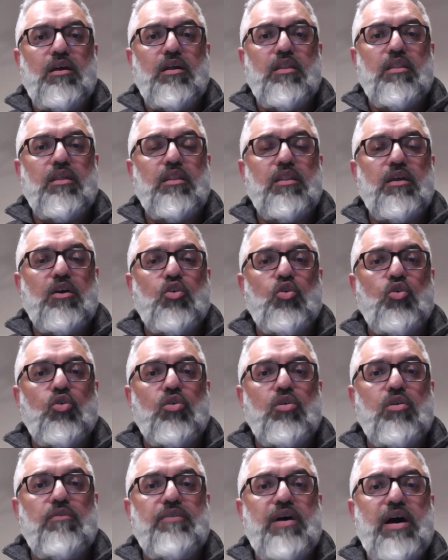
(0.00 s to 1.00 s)
that the
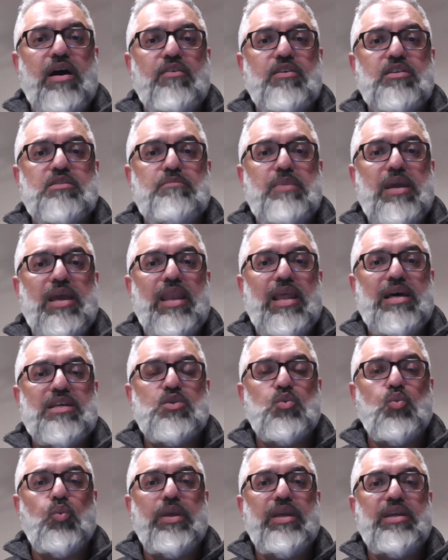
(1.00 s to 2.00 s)
coronavirus may
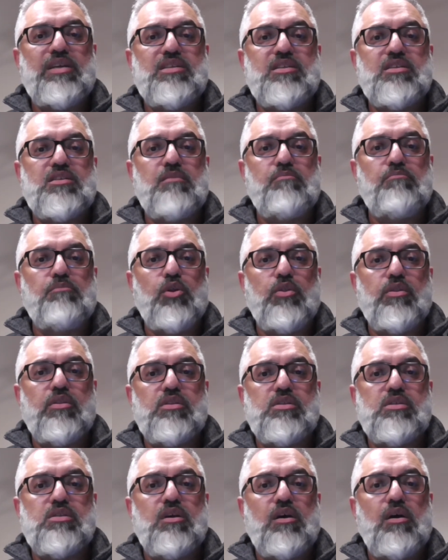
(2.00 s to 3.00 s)
last weeks to
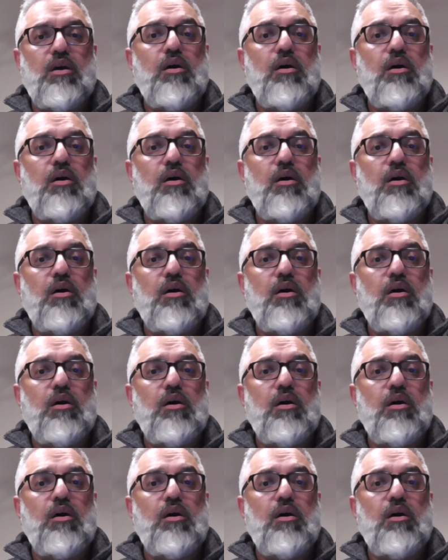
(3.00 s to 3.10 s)
months,